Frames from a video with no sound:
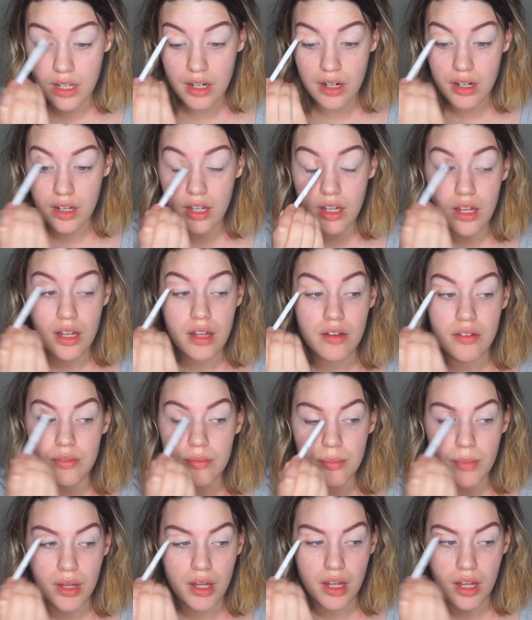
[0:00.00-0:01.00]
area of
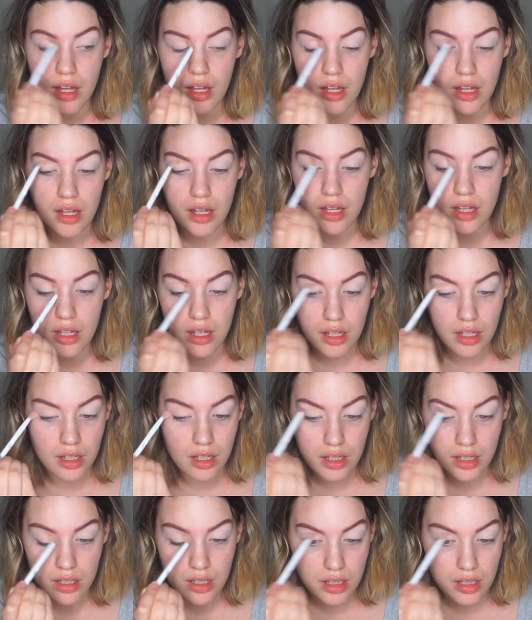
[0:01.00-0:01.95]
my eye